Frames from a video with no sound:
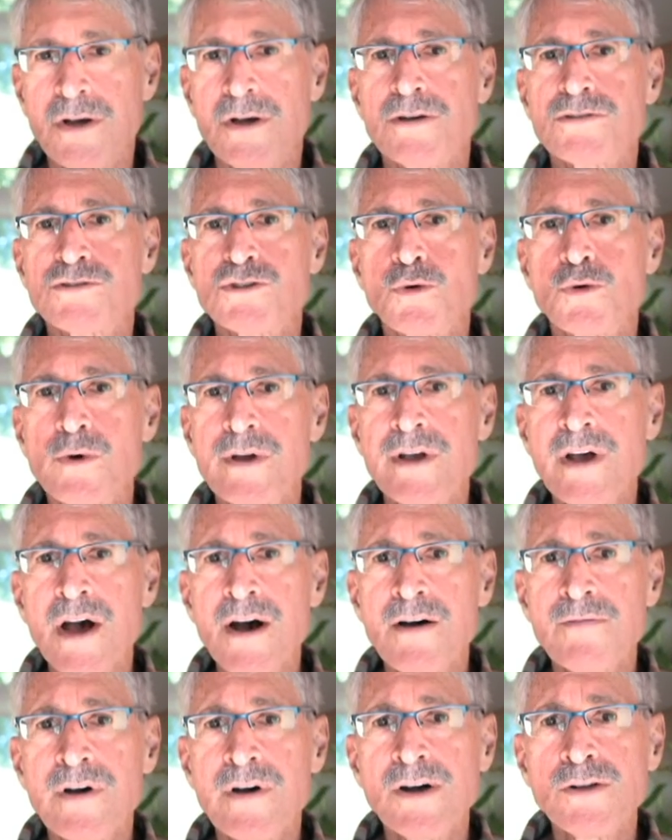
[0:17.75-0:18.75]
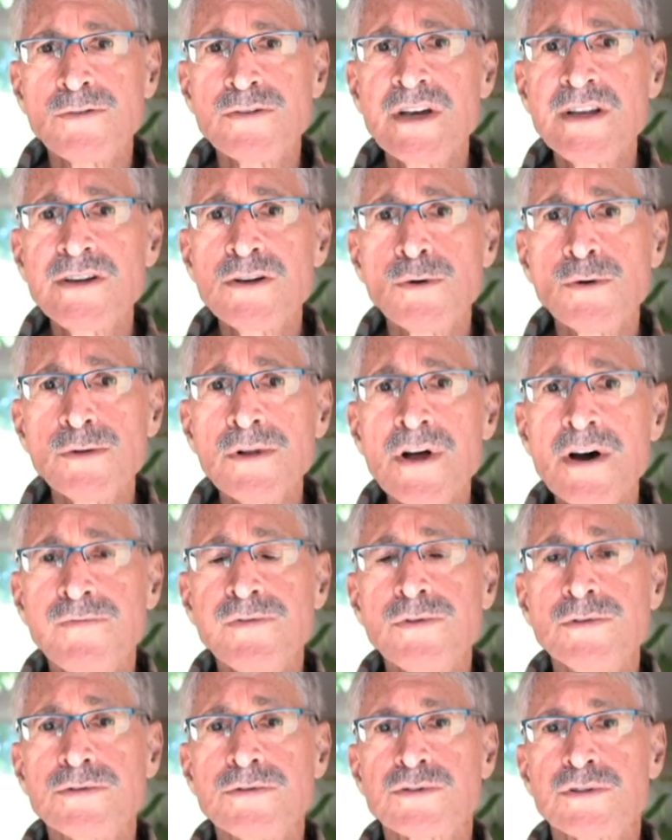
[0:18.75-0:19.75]
So we have El Niño
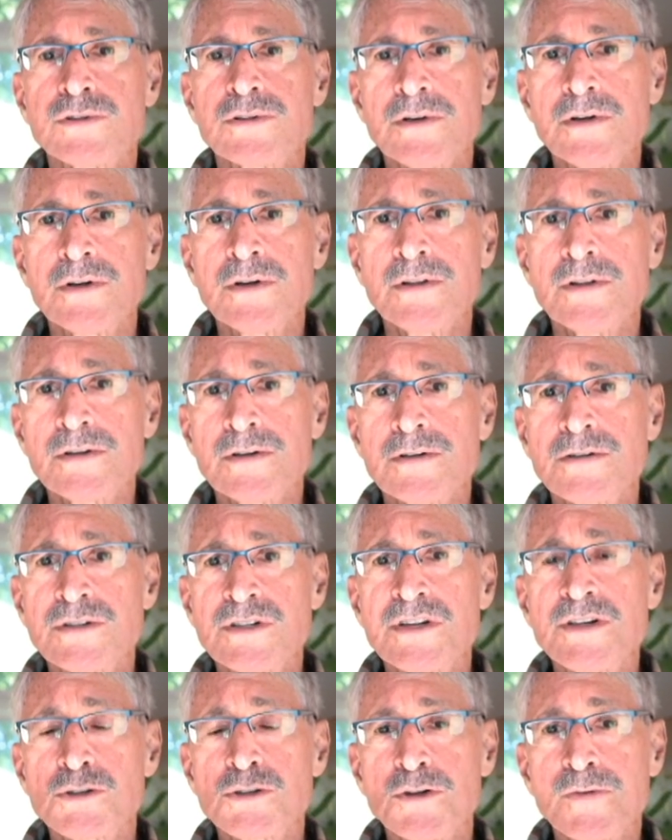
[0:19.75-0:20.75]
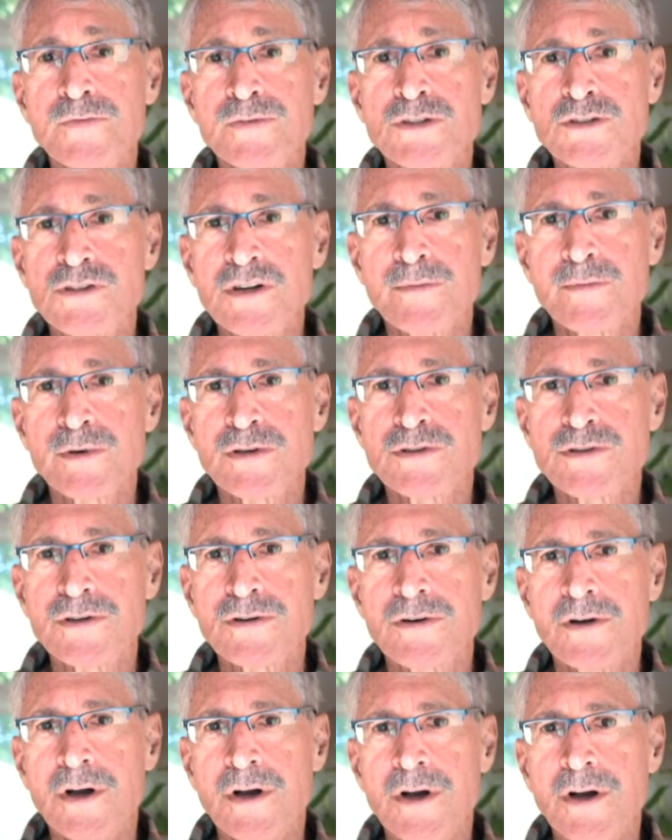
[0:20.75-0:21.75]
levels in the sea surface
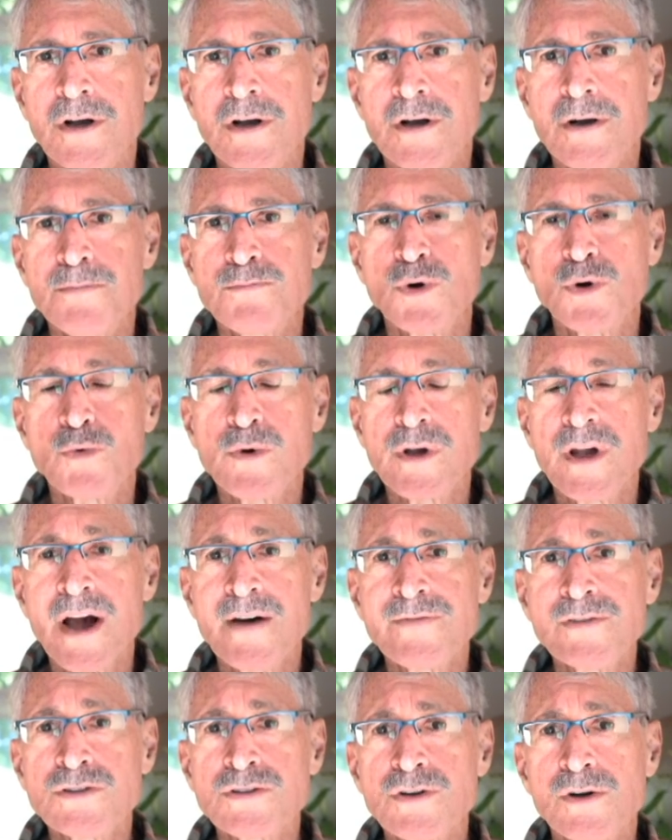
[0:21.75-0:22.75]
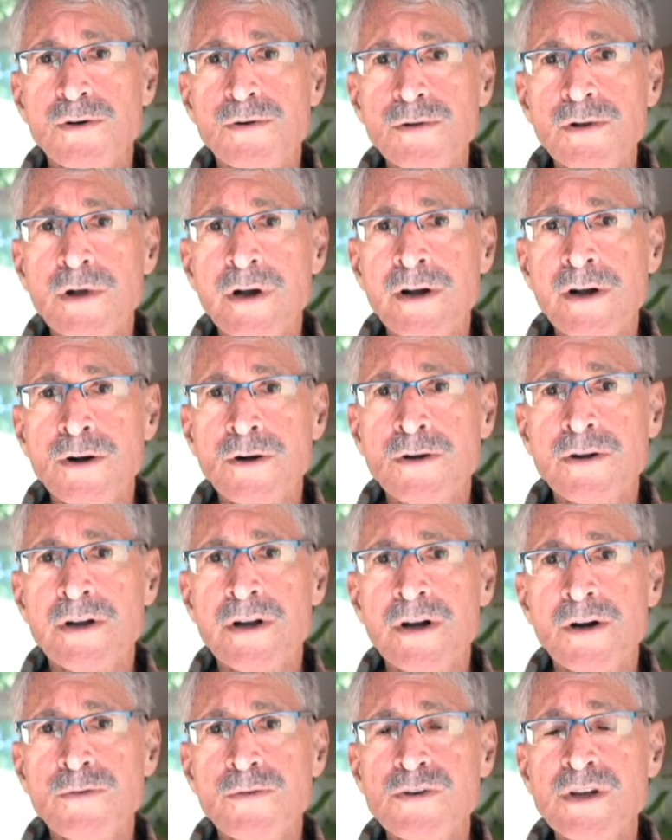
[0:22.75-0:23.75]
temperature, but we haven't declared an
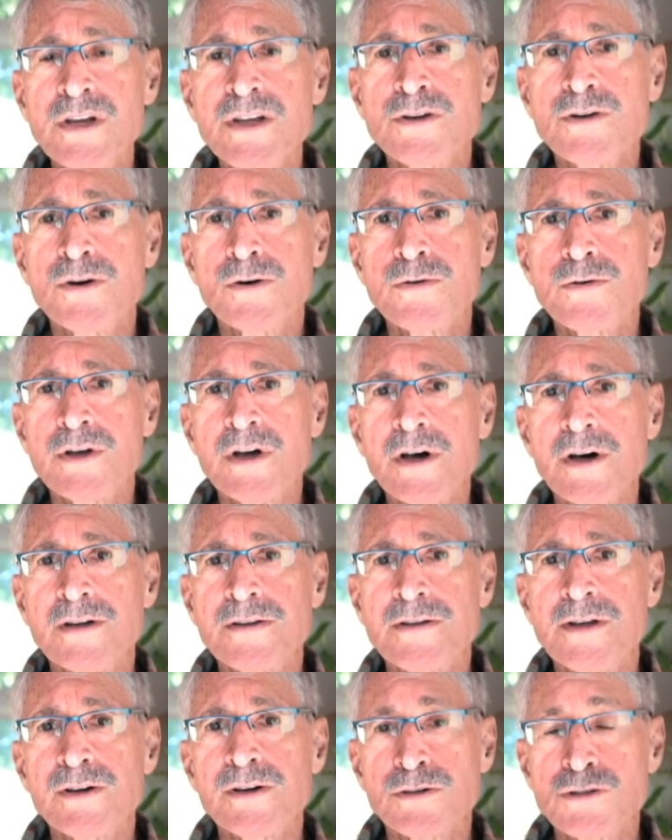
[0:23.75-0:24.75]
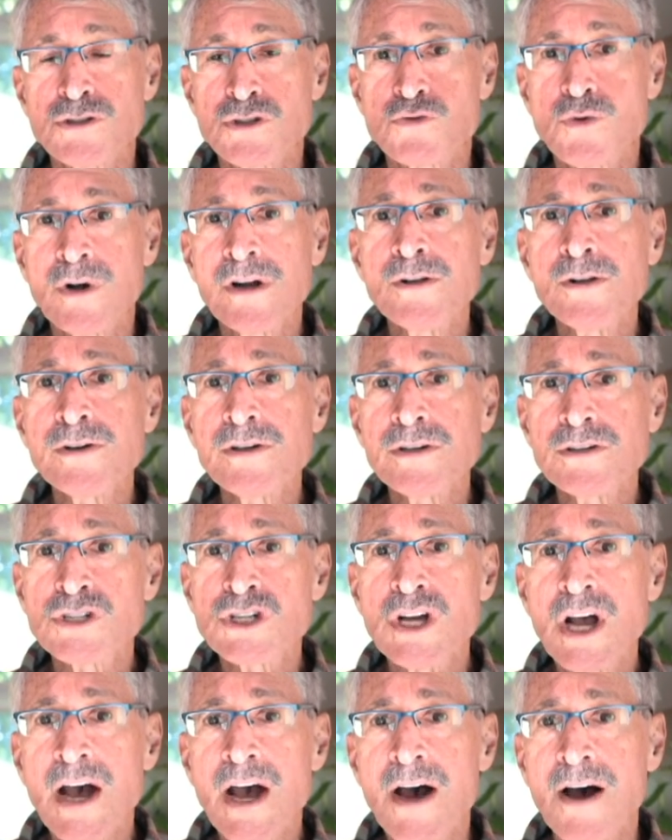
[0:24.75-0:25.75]
El Niño yet. The Australians
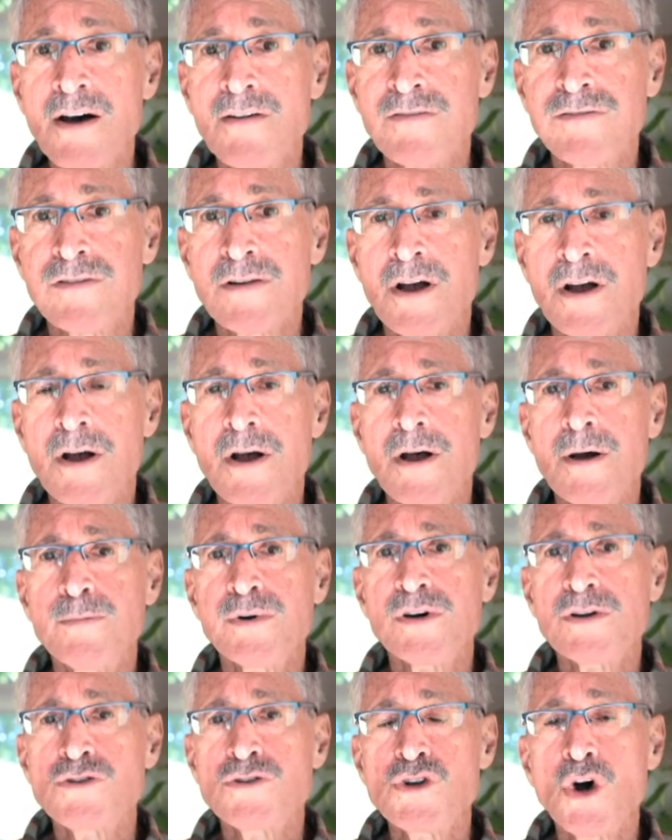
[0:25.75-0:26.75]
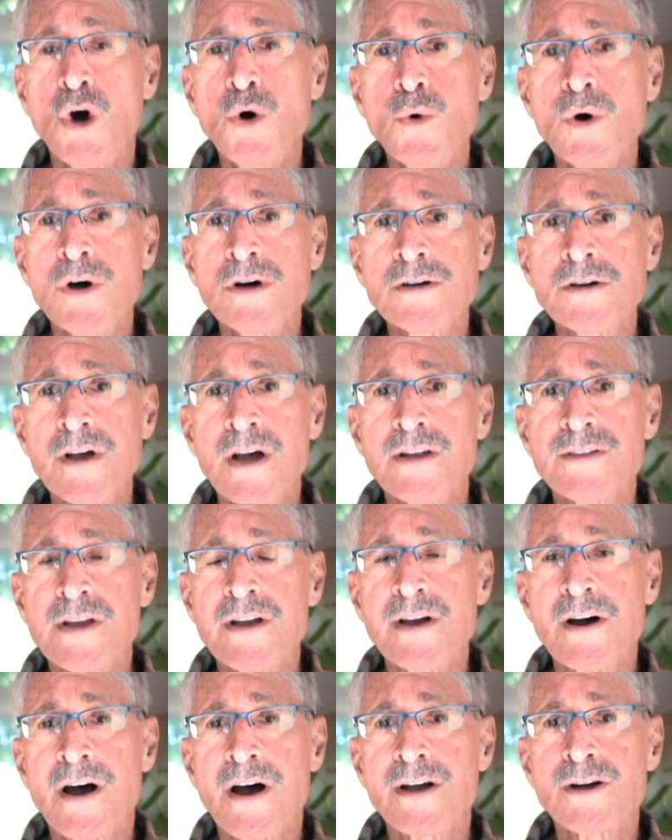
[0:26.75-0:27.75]
have, but NOAA and
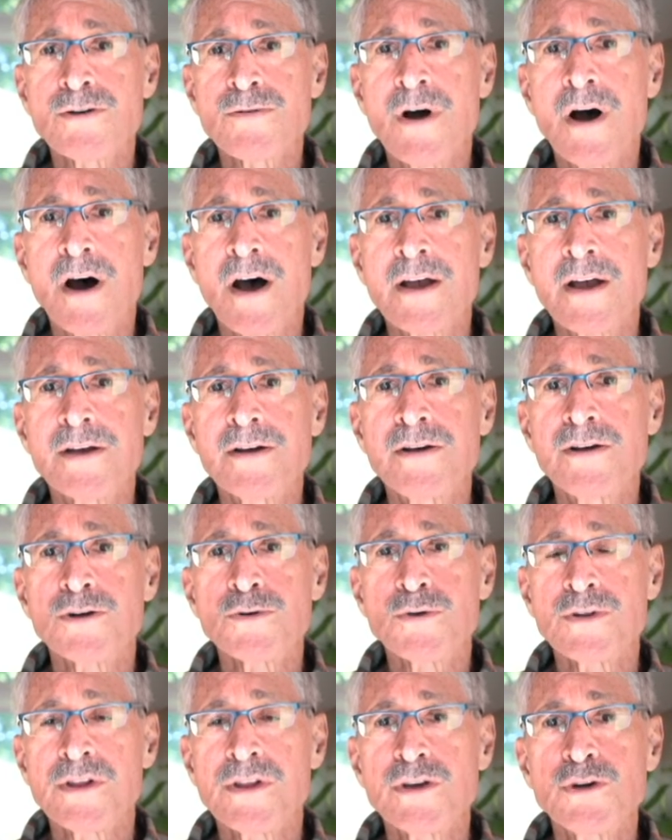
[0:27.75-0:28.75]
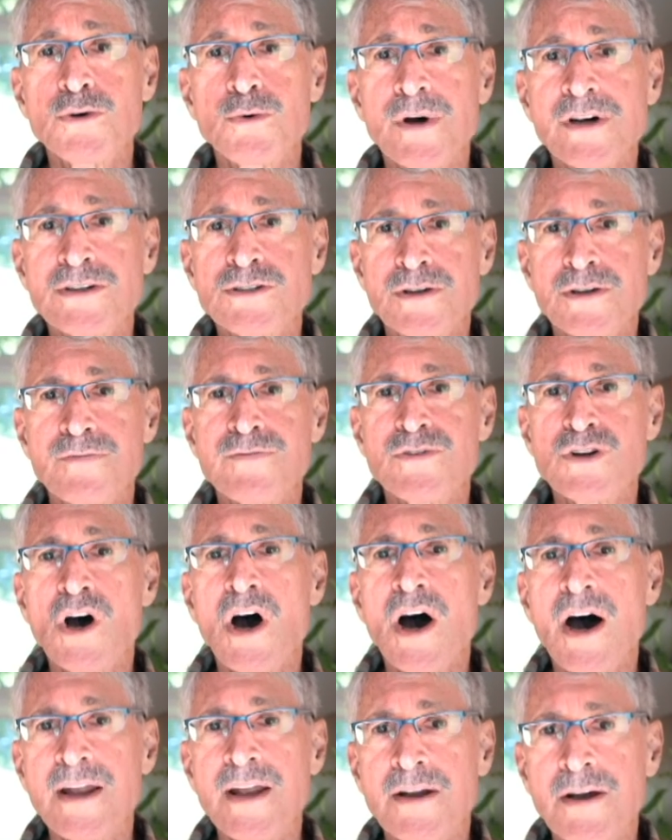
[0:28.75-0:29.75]
the IRI here in the US have
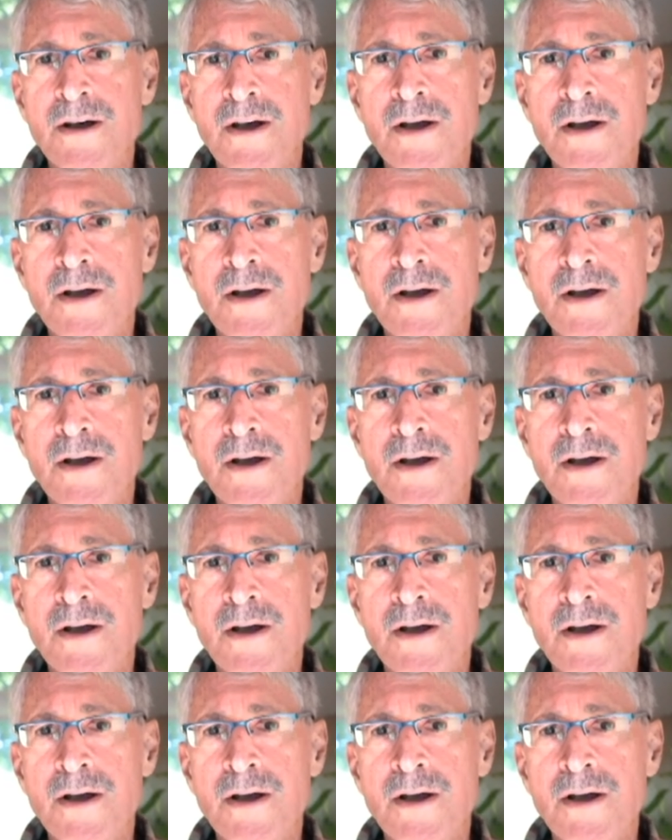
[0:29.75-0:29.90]
not,